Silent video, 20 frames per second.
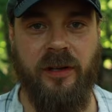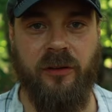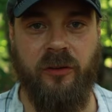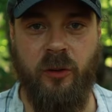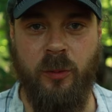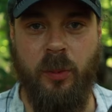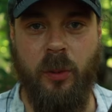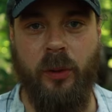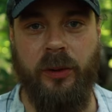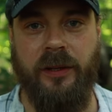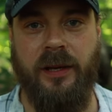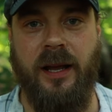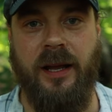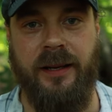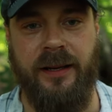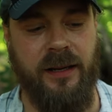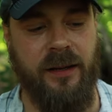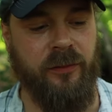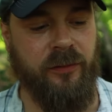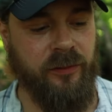at
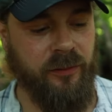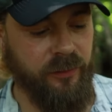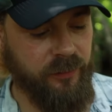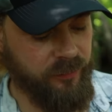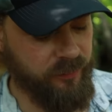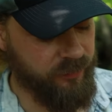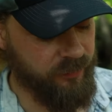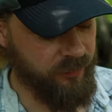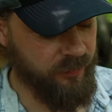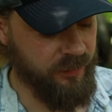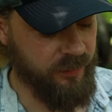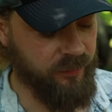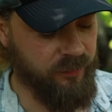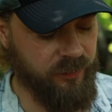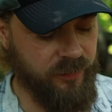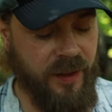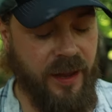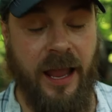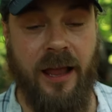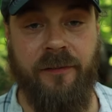2.9 ounces. It's
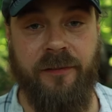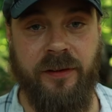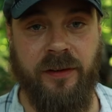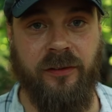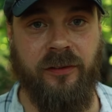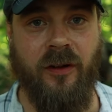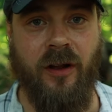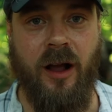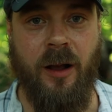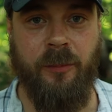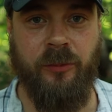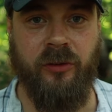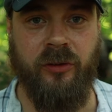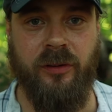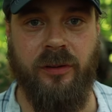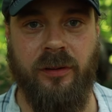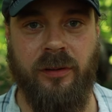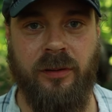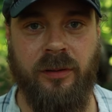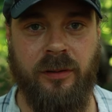the heaviest
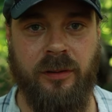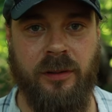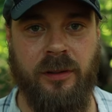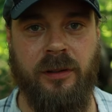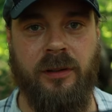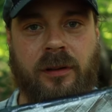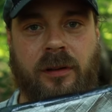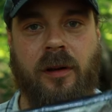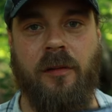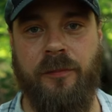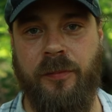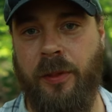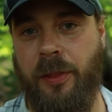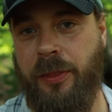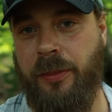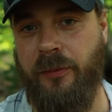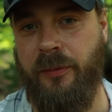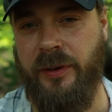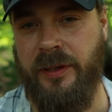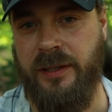option of the
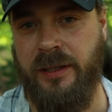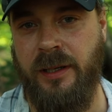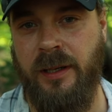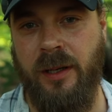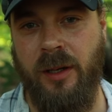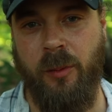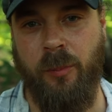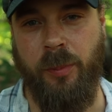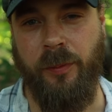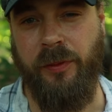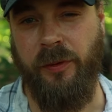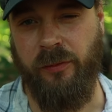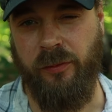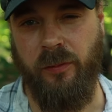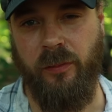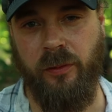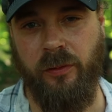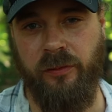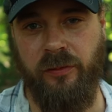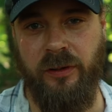three, but there's a
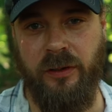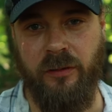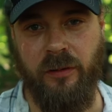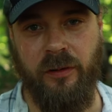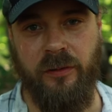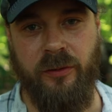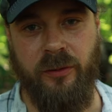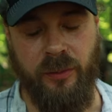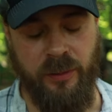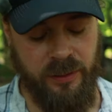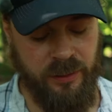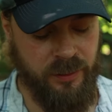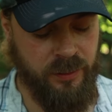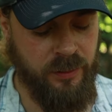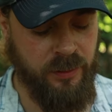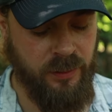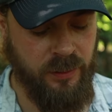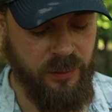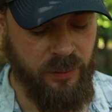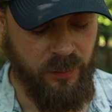little secret to it,
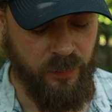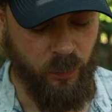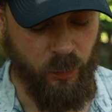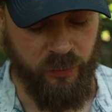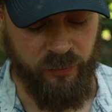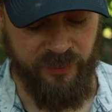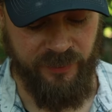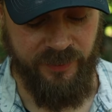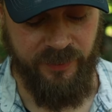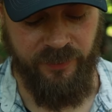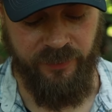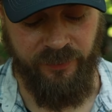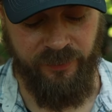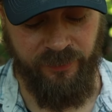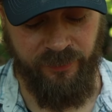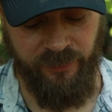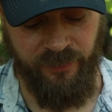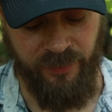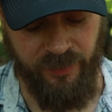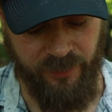which
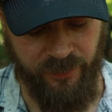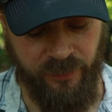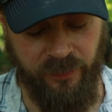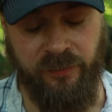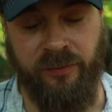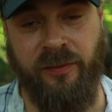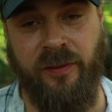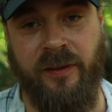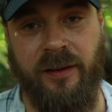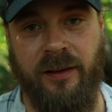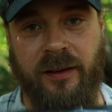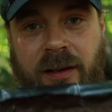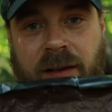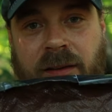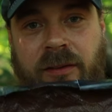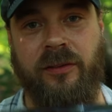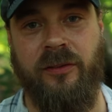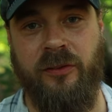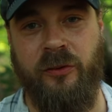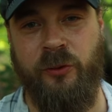is that this thing
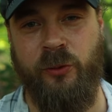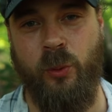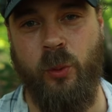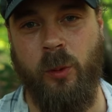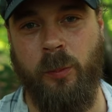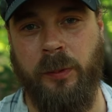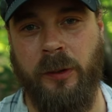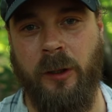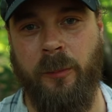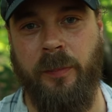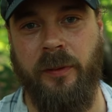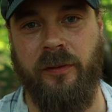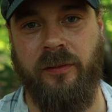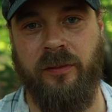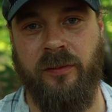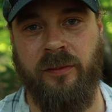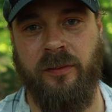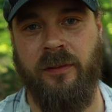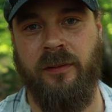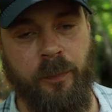is dual
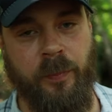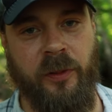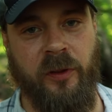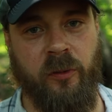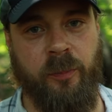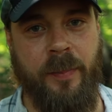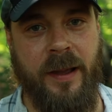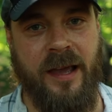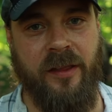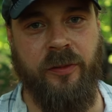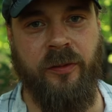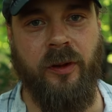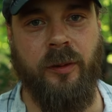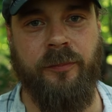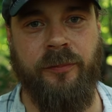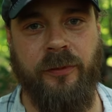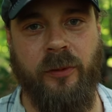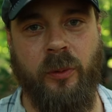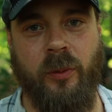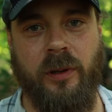purpose. This bathtub
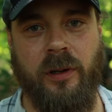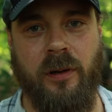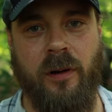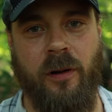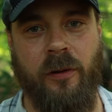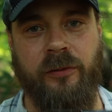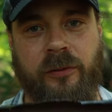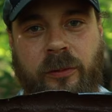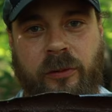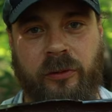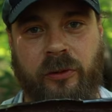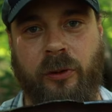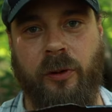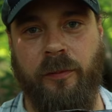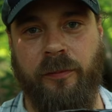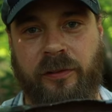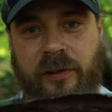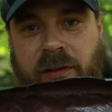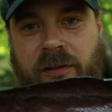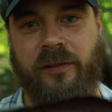floor also
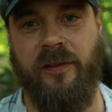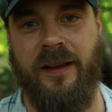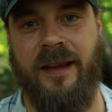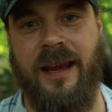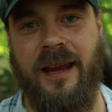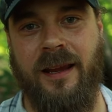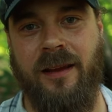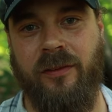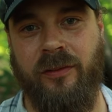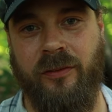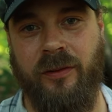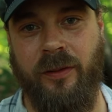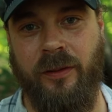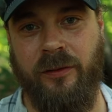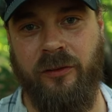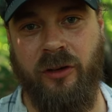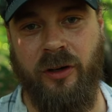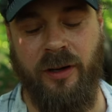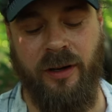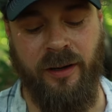serves as the case to the
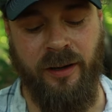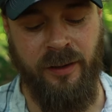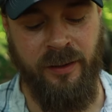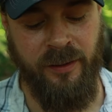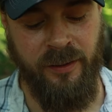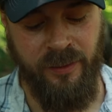chair.